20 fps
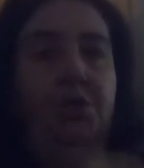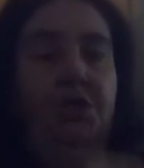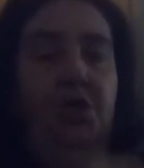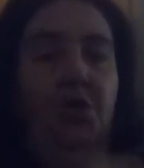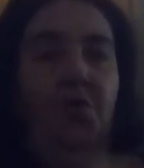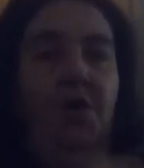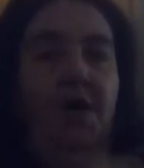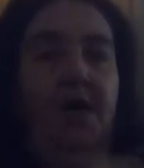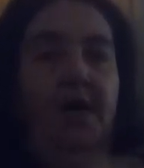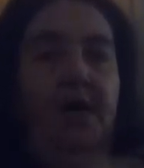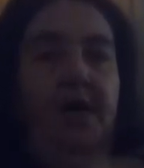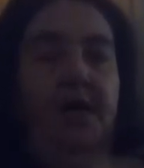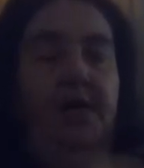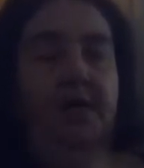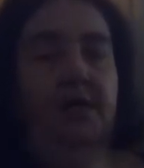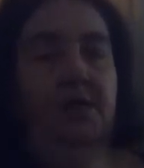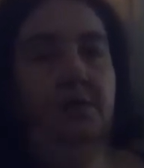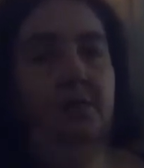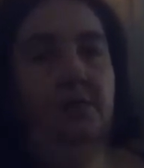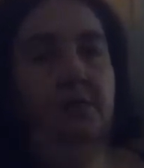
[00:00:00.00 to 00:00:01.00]
there
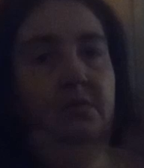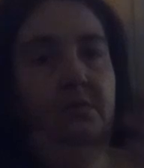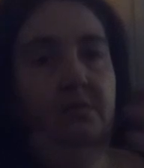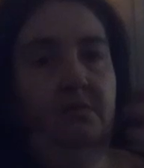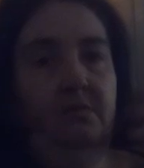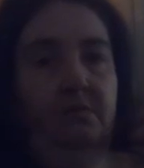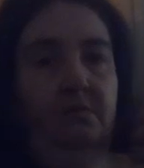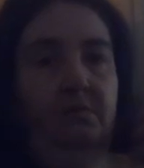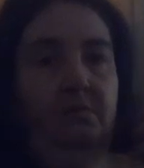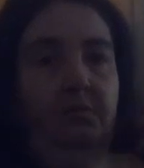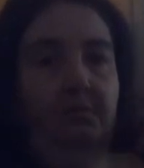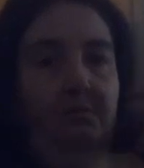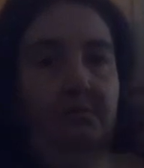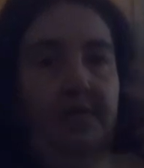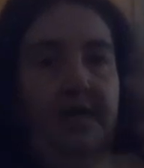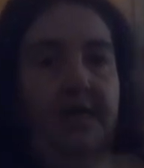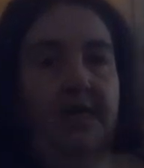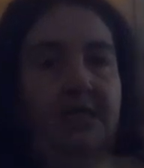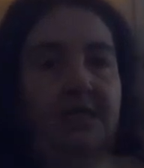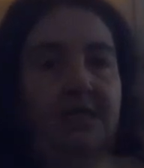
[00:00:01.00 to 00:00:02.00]
are
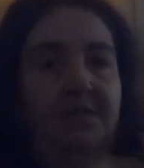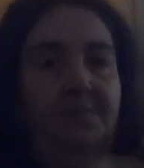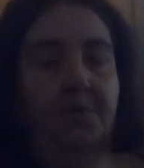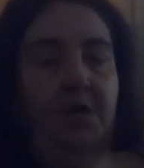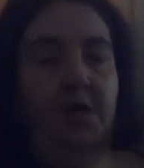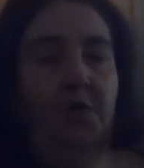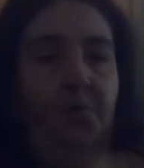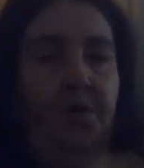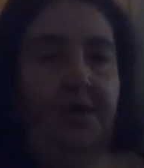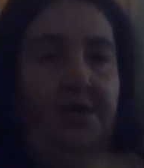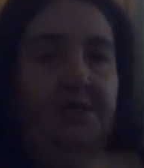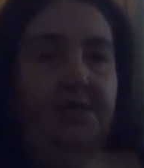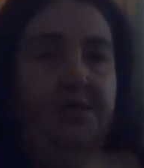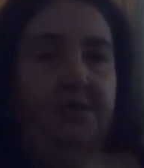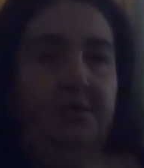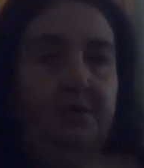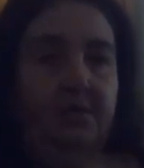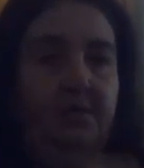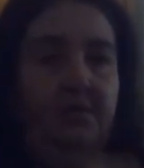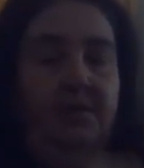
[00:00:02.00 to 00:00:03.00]
means by
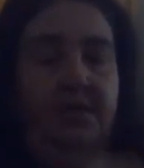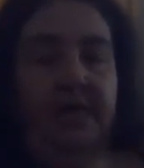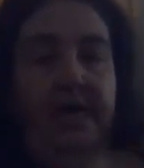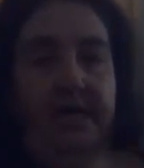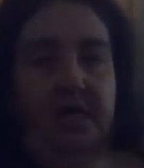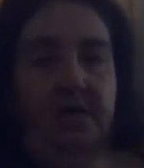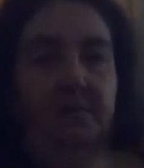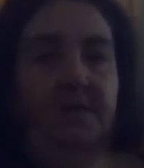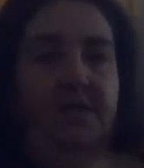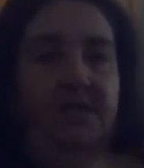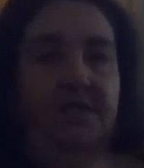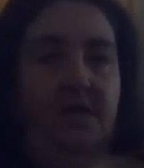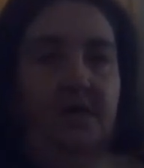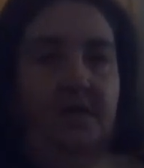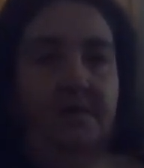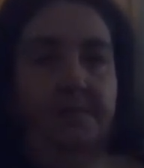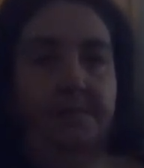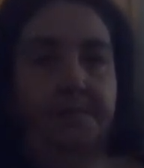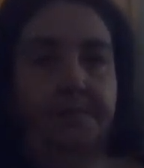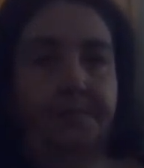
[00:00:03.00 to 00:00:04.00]
which that can be
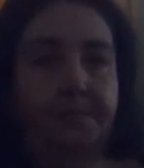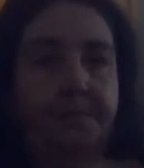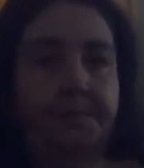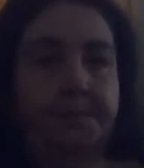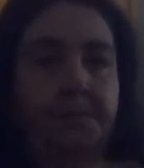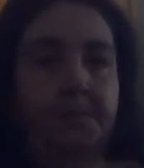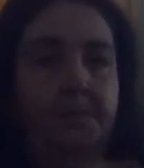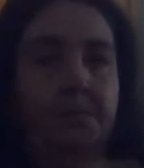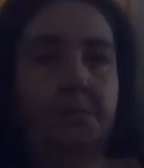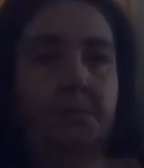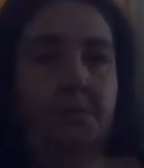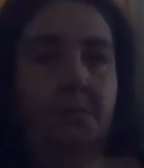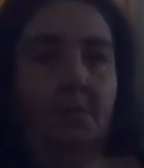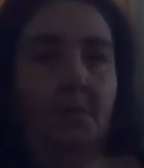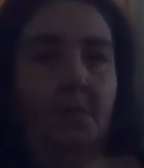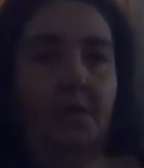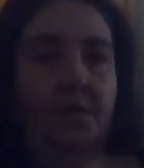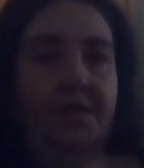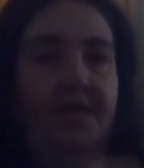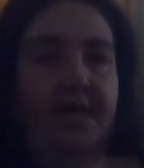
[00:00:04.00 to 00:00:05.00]
done
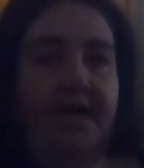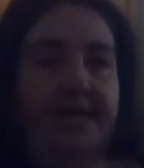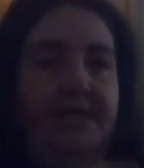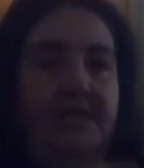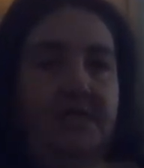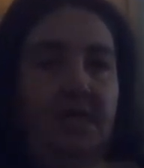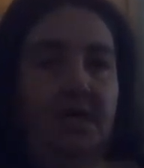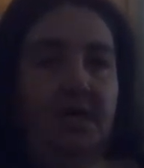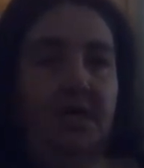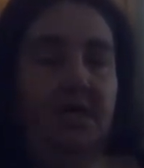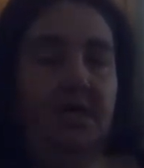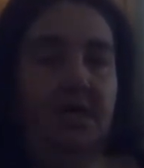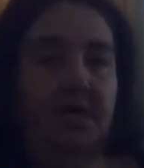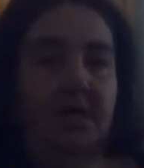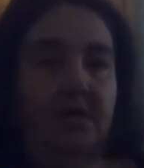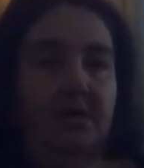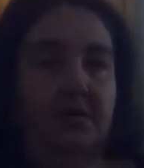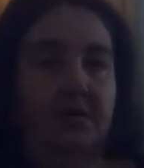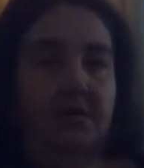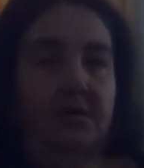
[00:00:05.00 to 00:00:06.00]
that
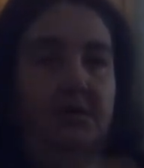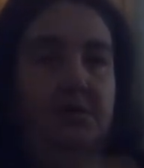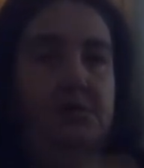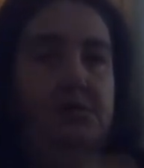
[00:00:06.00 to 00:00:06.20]
are,